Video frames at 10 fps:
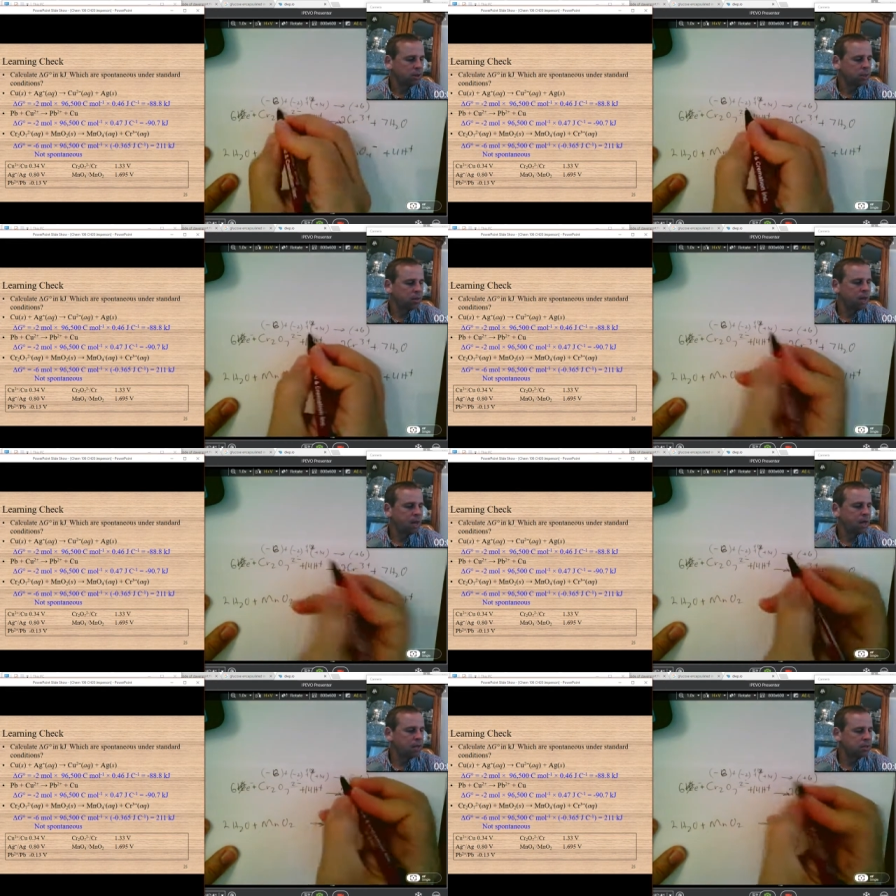And
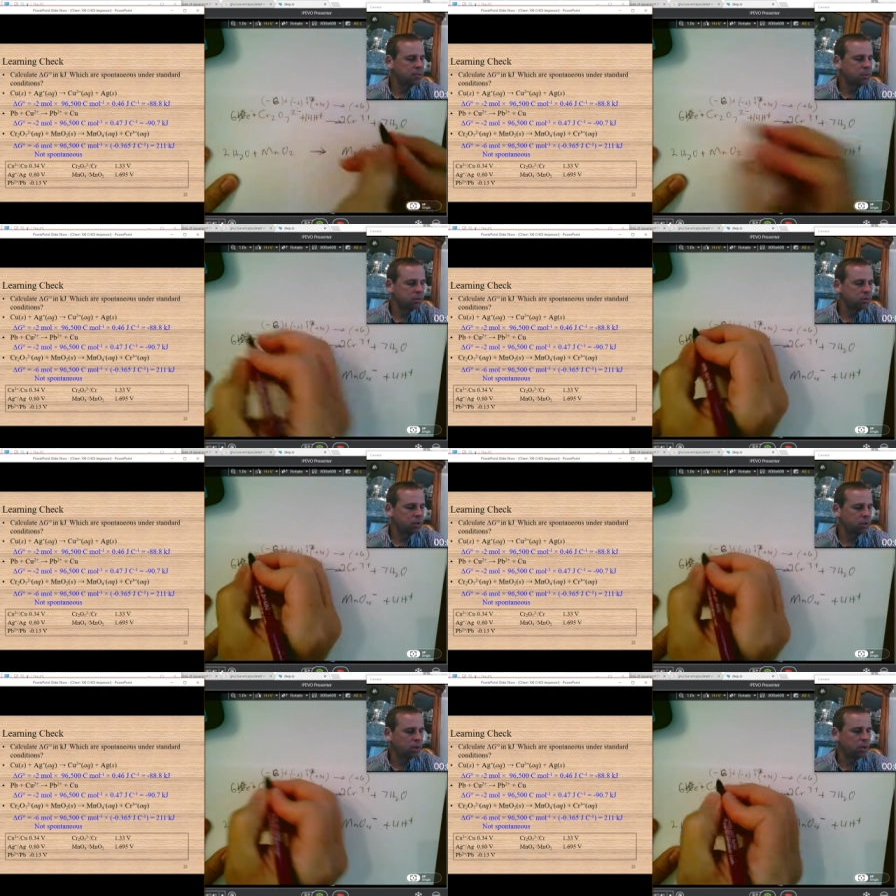that adds up to
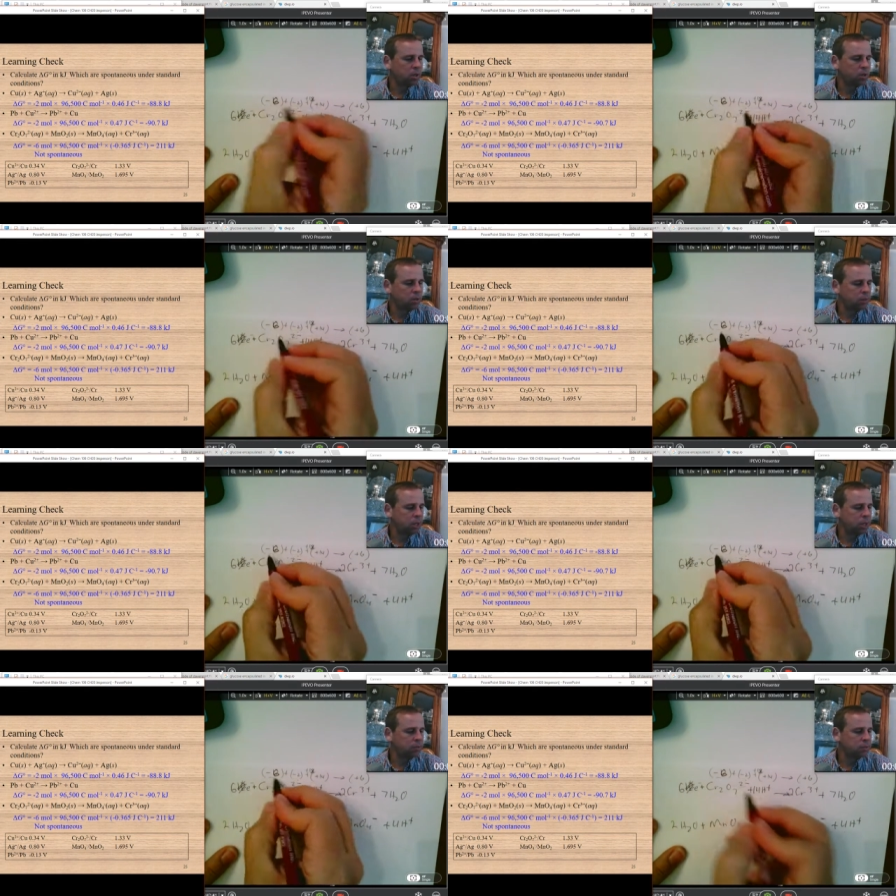uh,
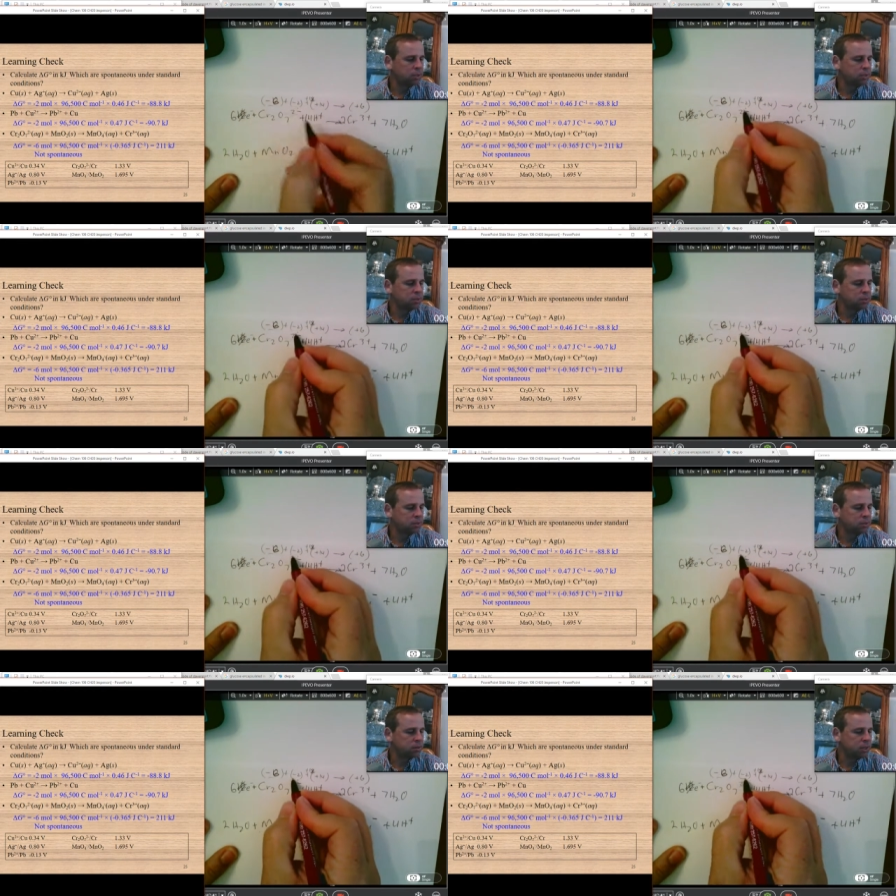a
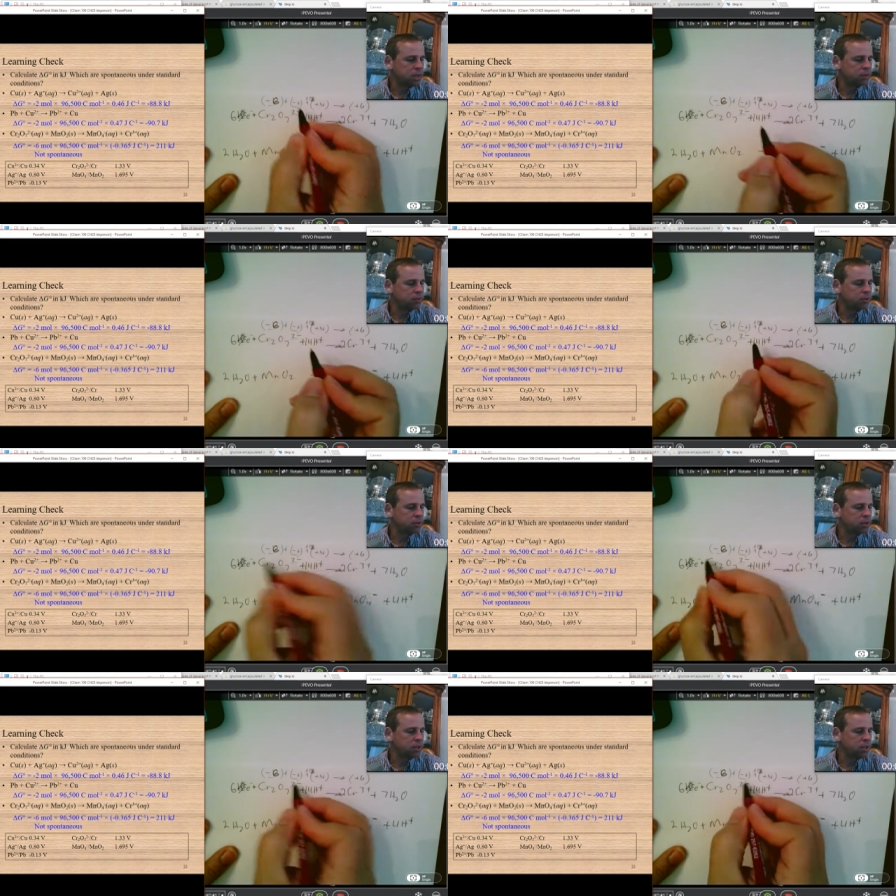6, negative 2,
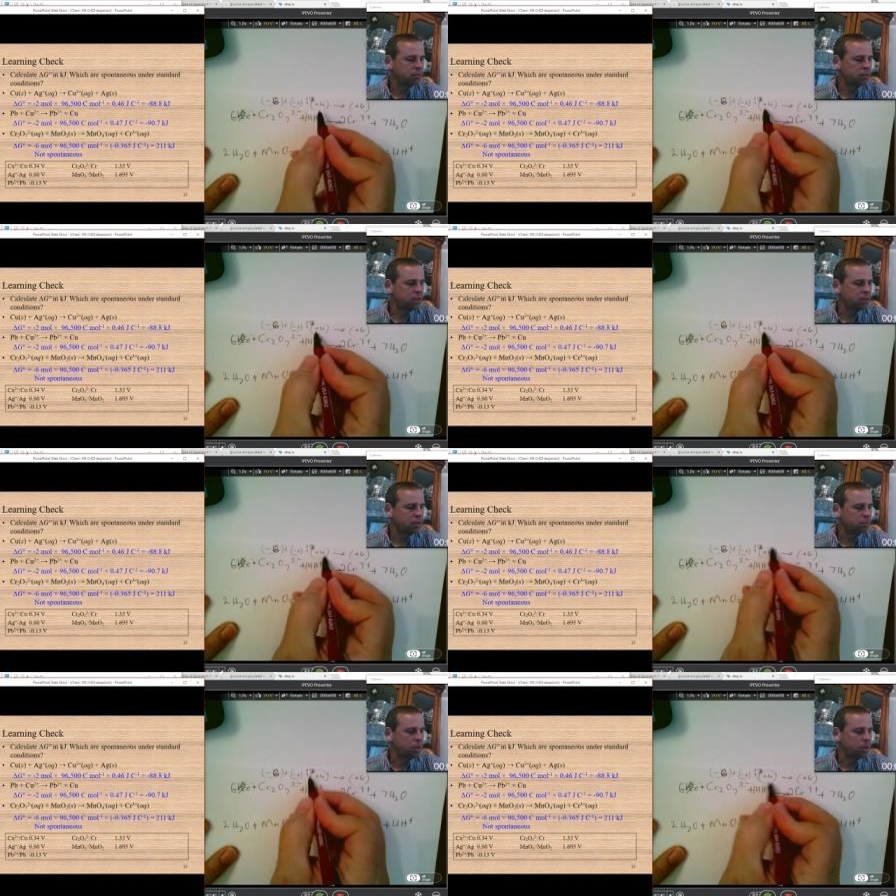that's a negative 8,
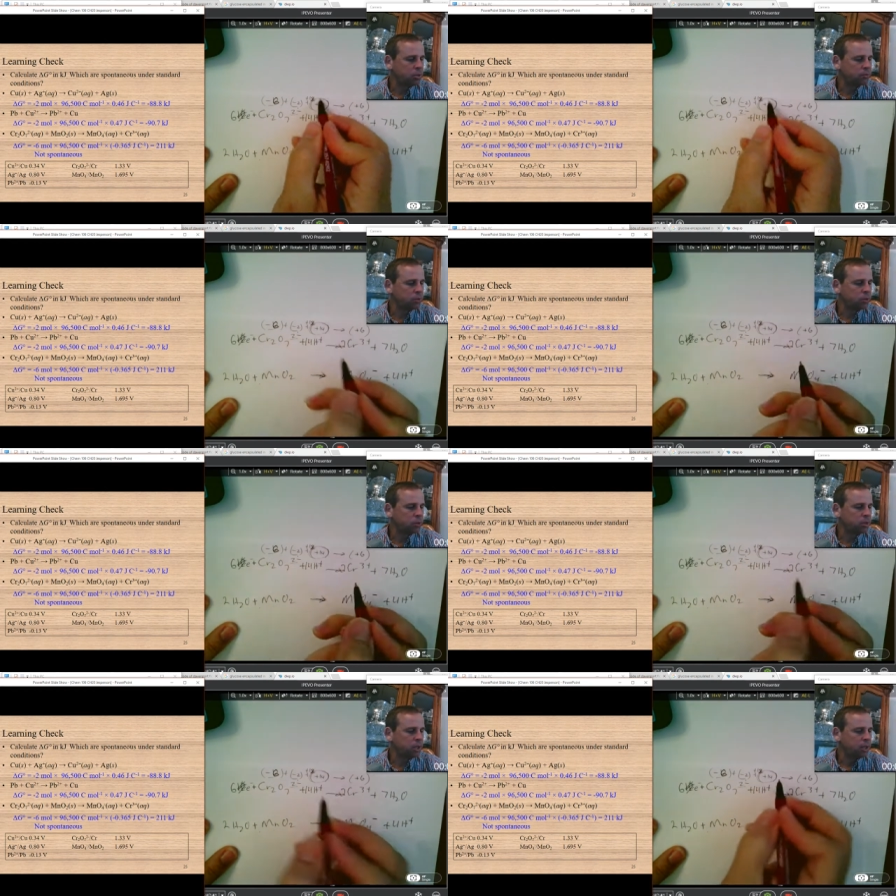and a positive
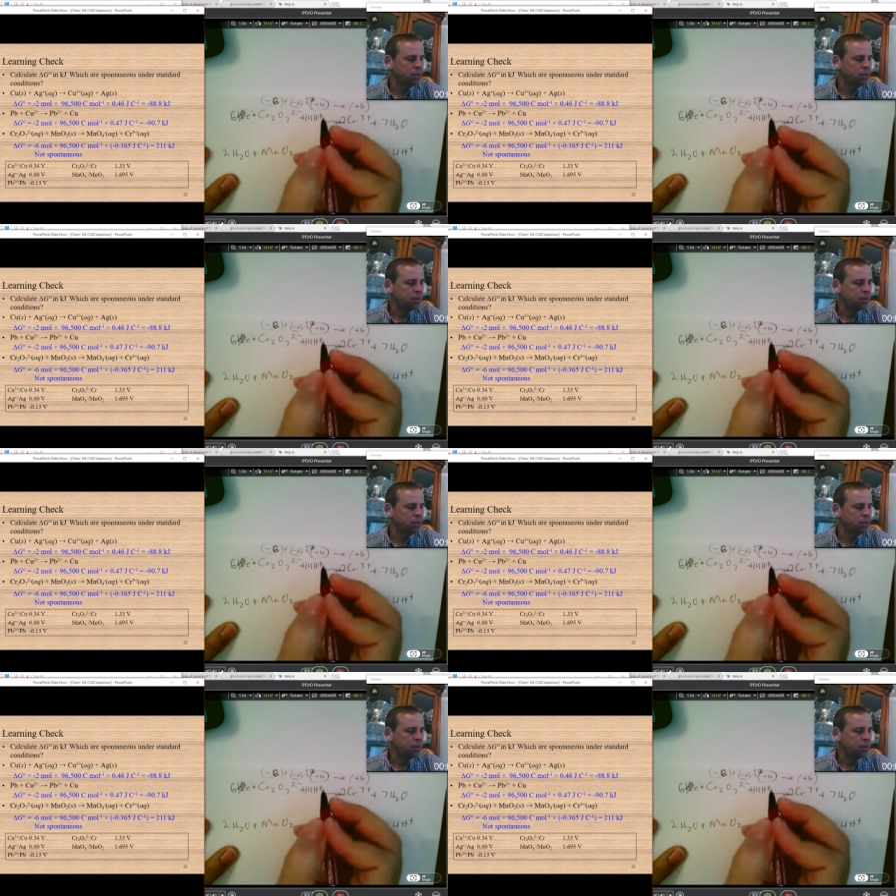14.